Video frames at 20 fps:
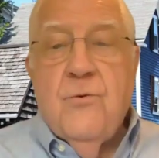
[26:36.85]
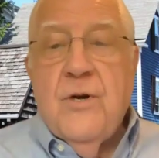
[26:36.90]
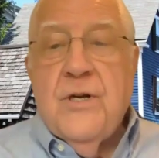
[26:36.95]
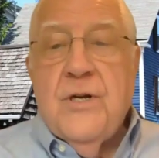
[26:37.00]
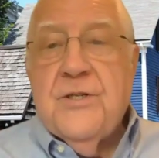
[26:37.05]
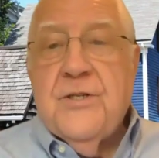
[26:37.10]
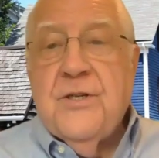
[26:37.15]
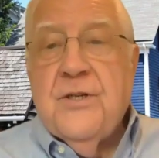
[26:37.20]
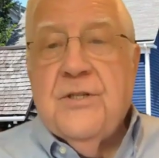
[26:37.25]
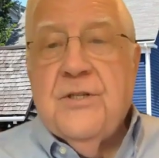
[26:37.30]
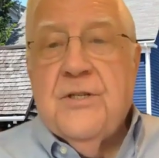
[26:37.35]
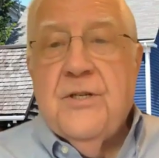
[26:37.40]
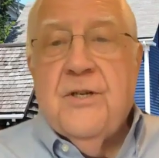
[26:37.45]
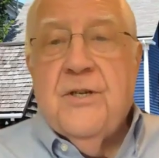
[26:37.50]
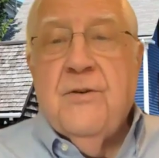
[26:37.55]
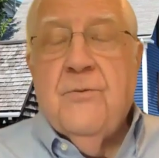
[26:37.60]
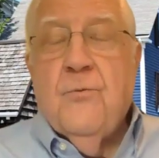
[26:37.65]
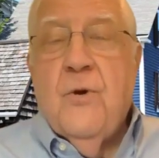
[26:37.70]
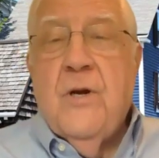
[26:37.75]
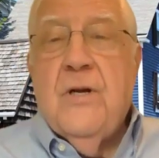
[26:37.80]
questions in
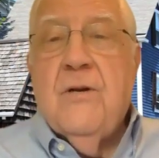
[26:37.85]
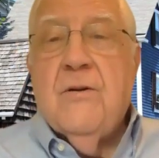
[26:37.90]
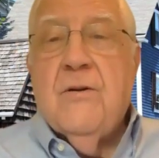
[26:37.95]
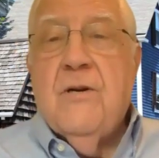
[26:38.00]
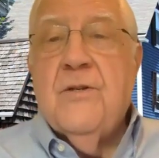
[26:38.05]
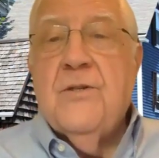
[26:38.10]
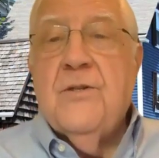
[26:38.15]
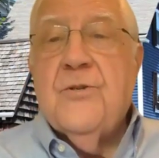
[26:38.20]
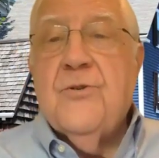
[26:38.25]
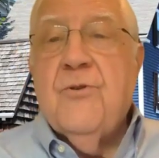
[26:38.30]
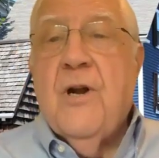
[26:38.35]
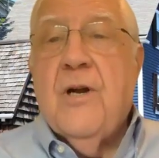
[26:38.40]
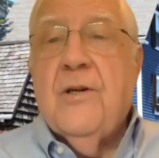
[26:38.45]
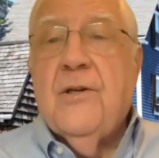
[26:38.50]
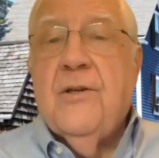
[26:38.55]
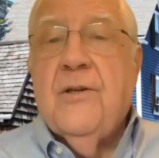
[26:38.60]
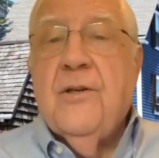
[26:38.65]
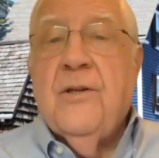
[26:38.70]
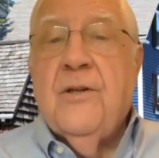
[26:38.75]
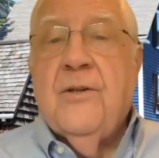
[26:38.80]
a
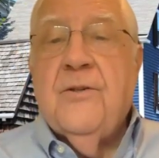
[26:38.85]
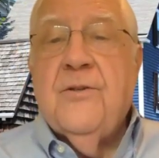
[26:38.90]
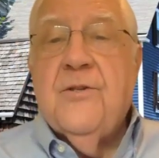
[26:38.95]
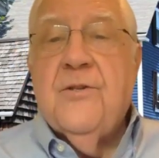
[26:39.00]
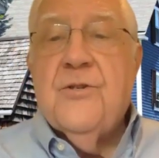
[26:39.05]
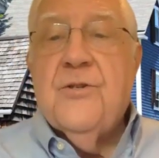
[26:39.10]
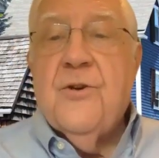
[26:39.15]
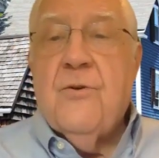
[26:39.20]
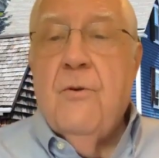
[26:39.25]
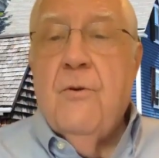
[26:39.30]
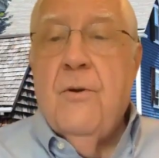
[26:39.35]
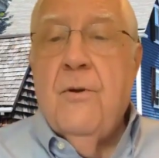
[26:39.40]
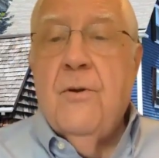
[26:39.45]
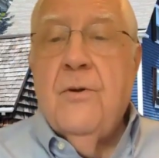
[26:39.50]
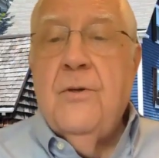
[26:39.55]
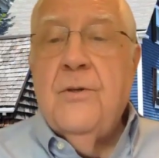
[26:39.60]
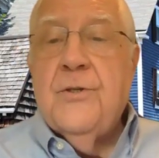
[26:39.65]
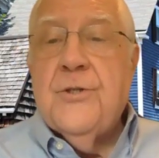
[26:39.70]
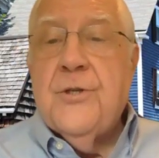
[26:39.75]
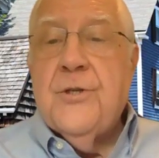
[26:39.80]
well-constructed sur
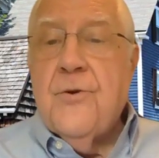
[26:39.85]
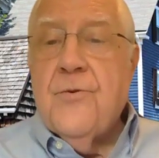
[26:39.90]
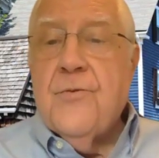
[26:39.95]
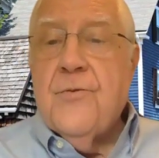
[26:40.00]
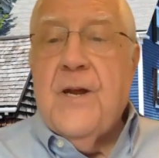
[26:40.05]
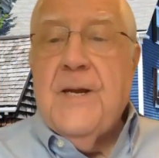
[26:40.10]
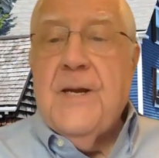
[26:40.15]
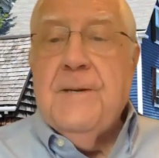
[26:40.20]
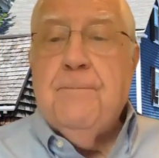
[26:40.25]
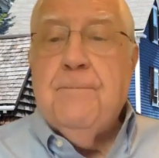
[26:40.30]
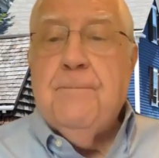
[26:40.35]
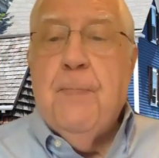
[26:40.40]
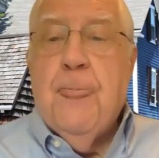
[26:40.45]
survey,